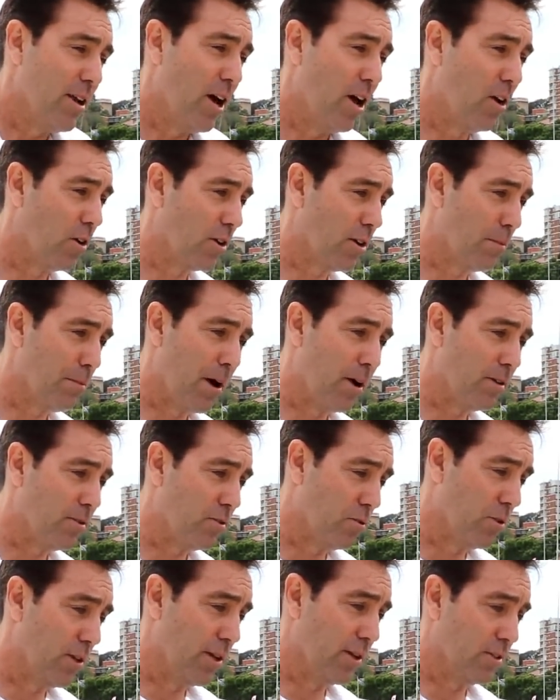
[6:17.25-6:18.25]
no, look, the
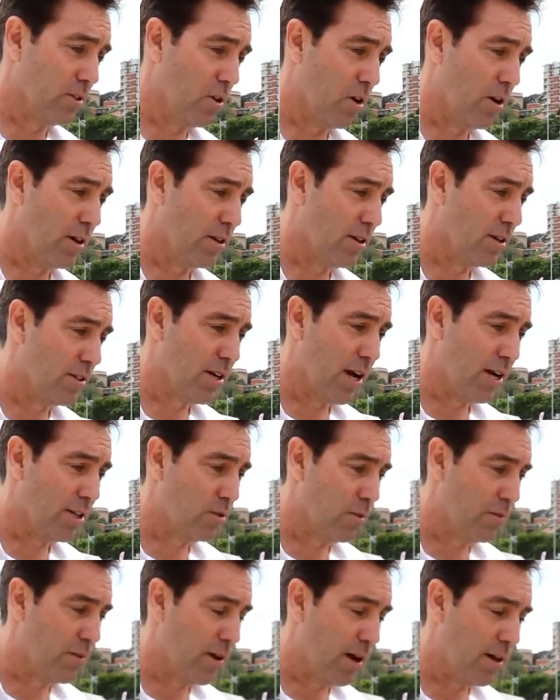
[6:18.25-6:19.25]
boat's really exciting. The
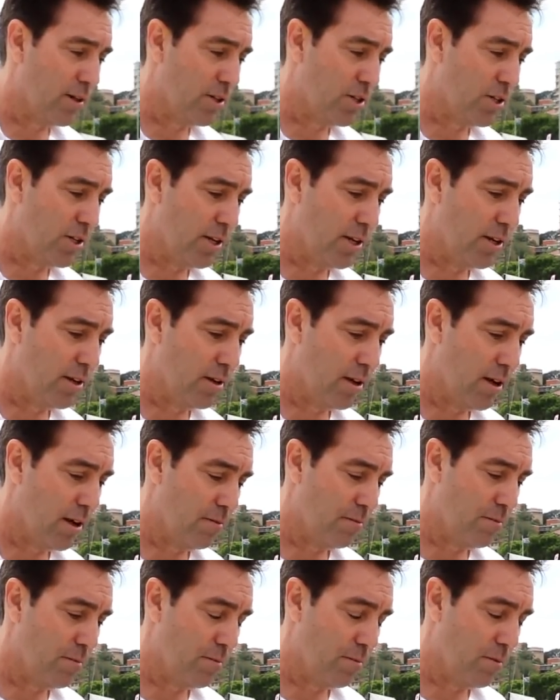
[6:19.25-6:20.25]
changes we've done this year
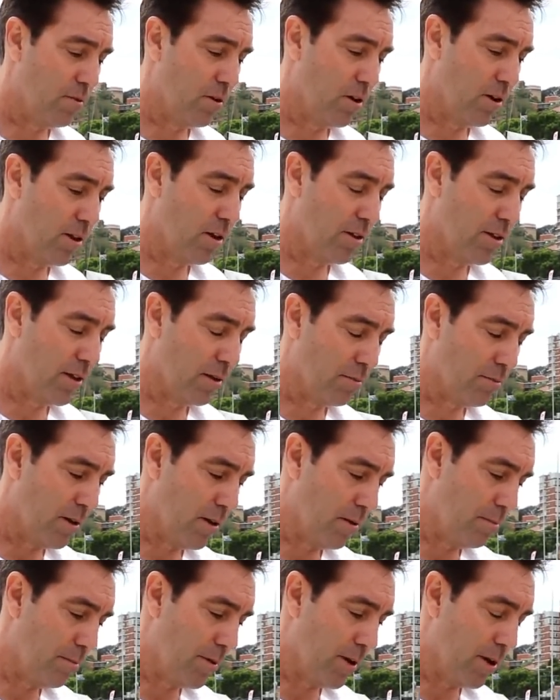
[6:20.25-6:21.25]
have, I think,
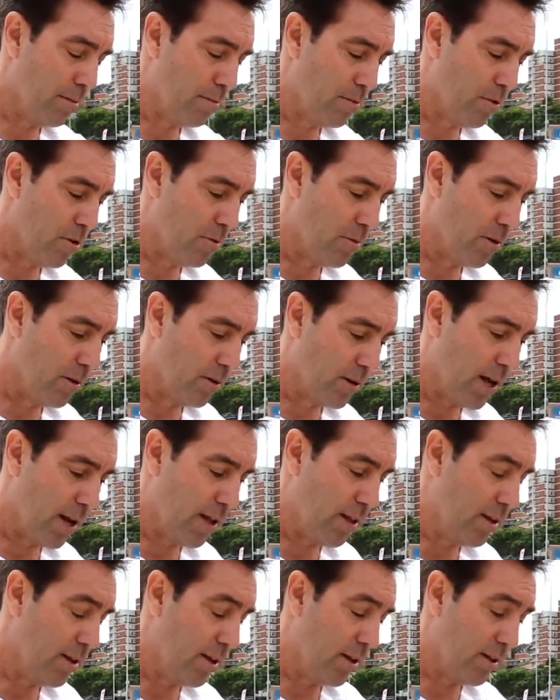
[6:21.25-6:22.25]
been a big improvement.
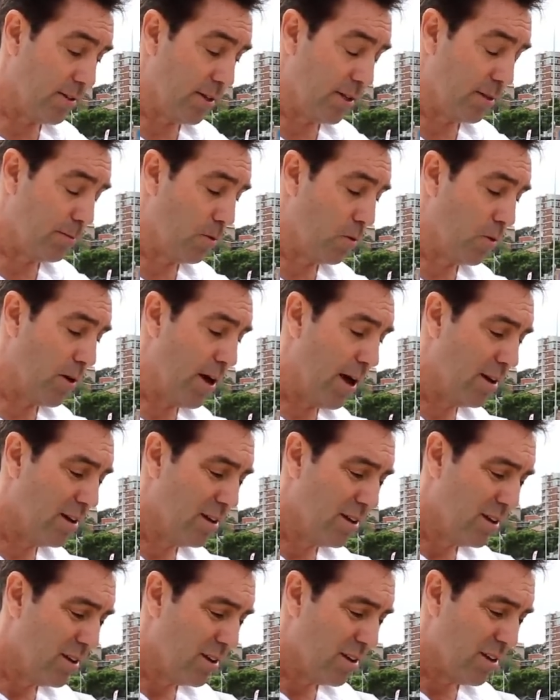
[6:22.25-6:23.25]
Cutting the DSS port out,
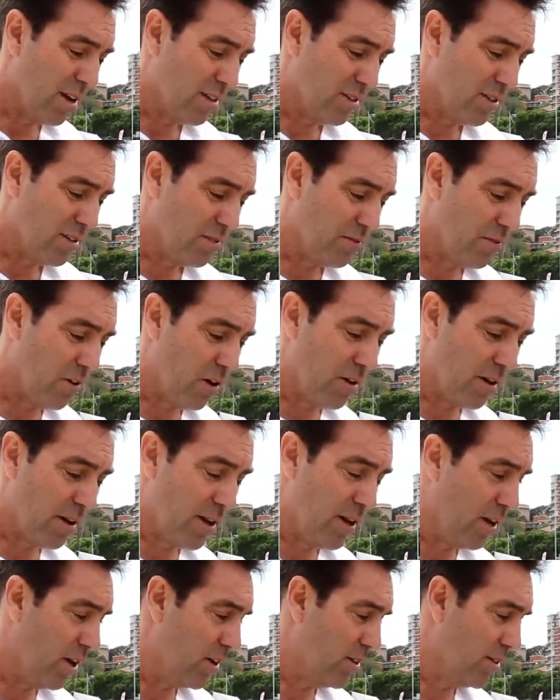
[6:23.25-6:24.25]
you know, it's a 500
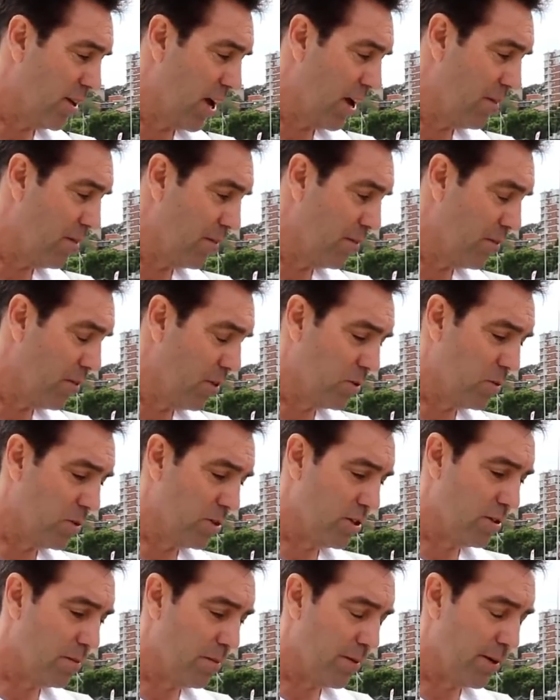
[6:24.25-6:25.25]
kilo saving for us,
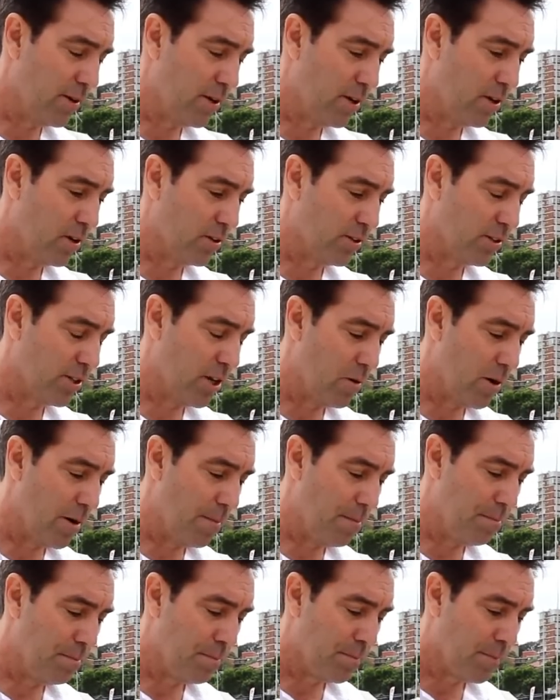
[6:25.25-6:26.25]
which is a big deal. So
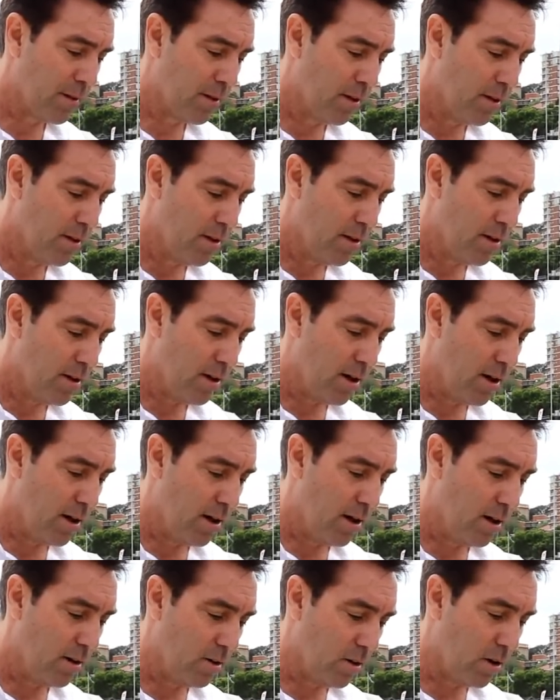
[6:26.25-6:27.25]
um,
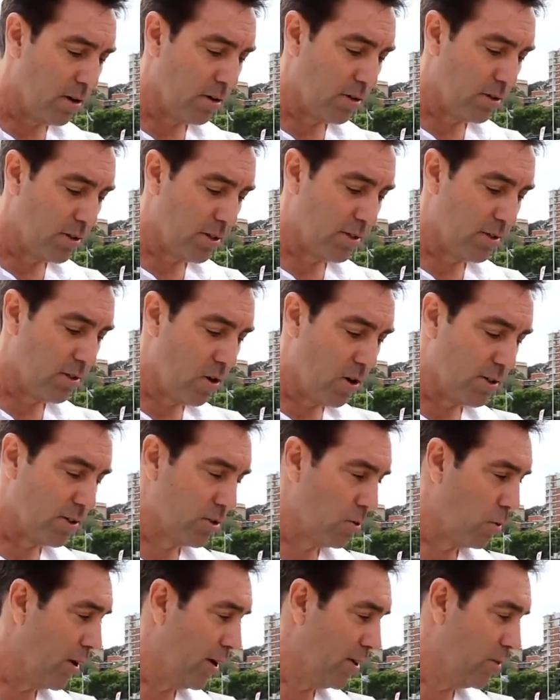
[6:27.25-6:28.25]
uh, a lot of just
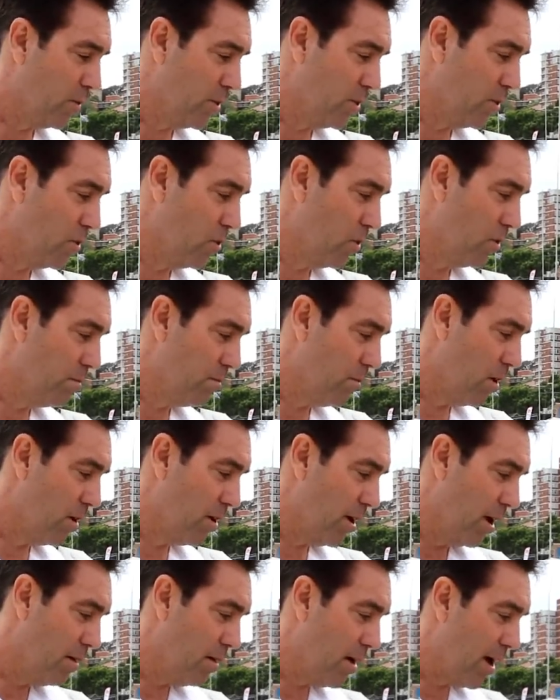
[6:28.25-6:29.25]
nice tweaks, which all
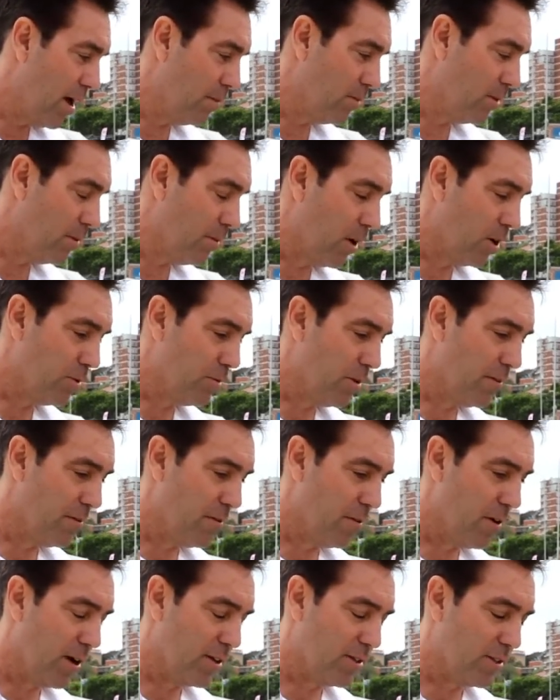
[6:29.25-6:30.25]
well, yeah, add up to boat speed
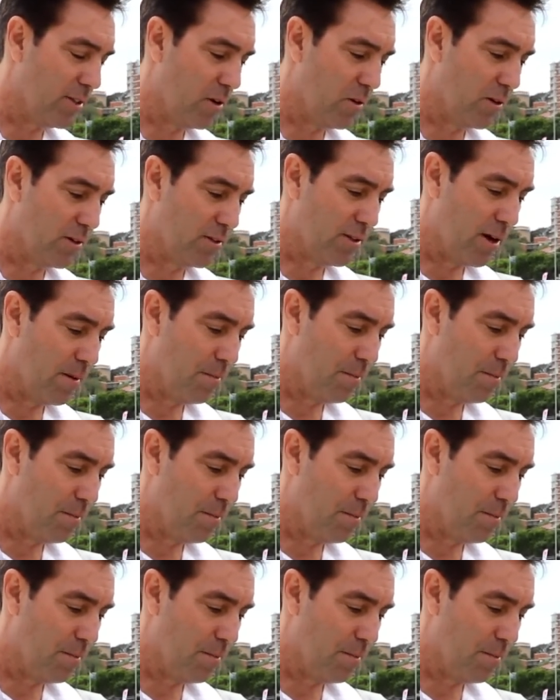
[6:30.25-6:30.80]
for us. So it's